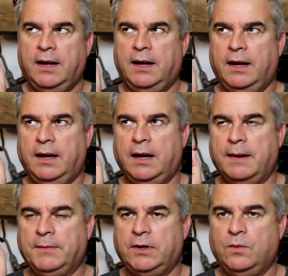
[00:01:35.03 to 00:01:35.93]

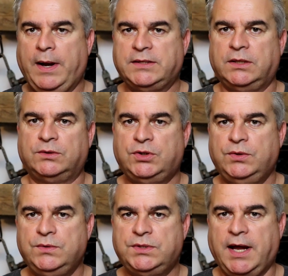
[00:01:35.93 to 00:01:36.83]
I'm going to wait till
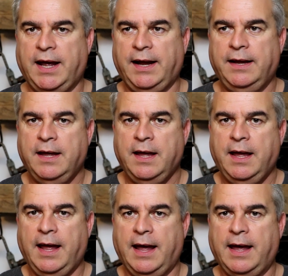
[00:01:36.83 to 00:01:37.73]
Tuesday,
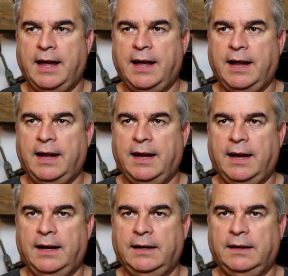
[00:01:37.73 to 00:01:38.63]

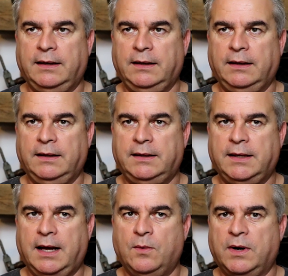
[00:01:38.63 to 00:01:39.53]
and
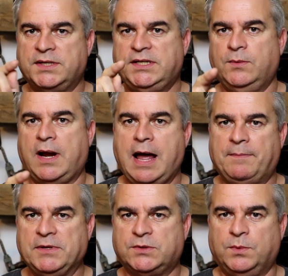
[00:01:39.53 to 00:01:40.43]
I want to see what
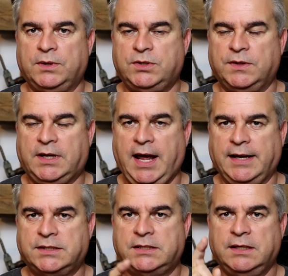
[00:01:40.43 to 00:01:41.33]
happens to the
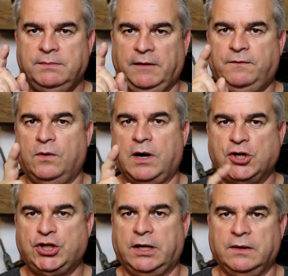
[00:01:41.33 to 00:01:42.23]
case before I
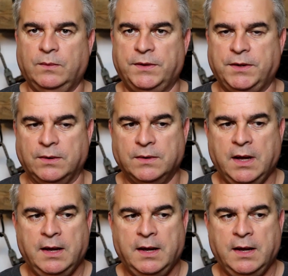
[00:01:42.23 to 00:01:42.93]
share it with you.